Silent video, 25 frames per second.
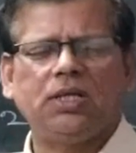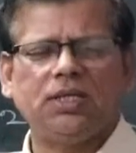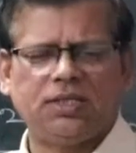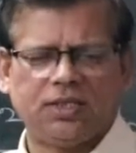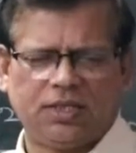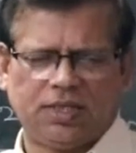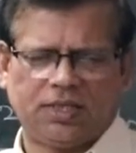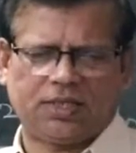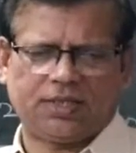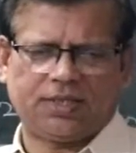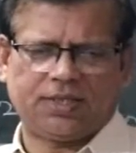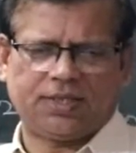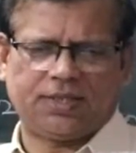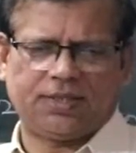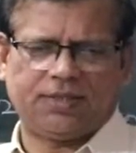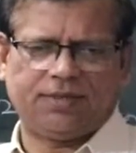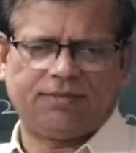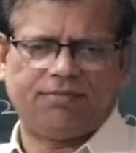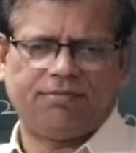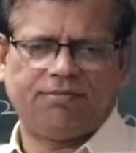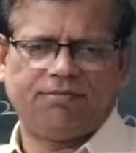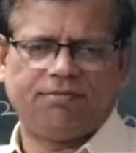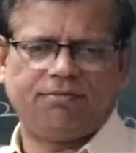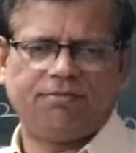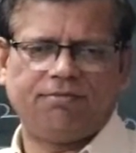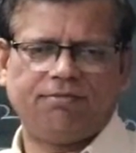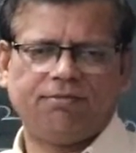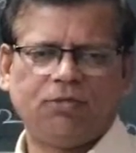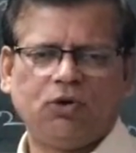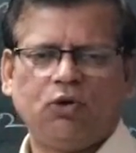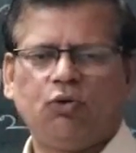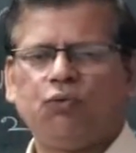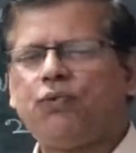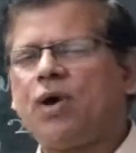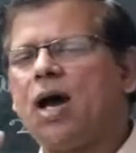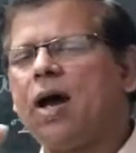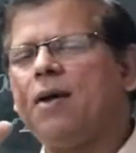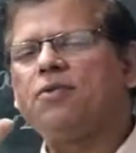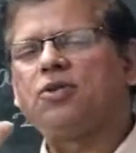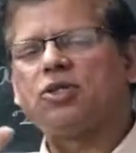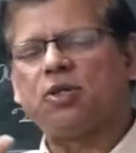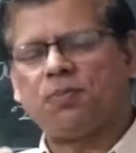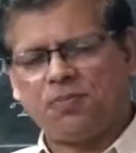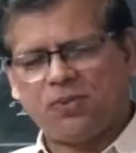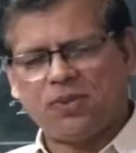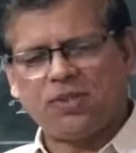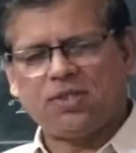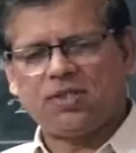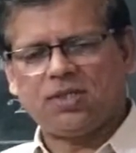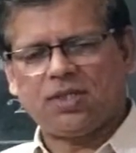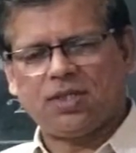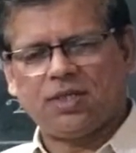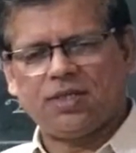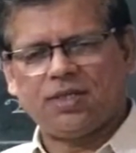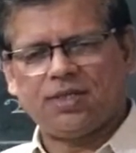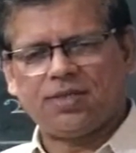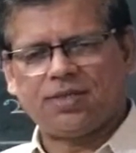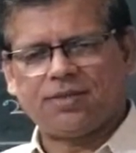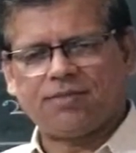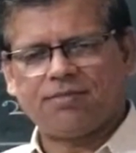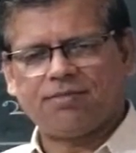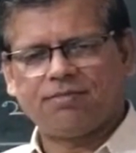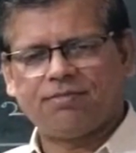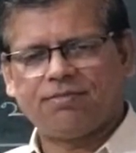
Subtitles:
6. 5 sufficient.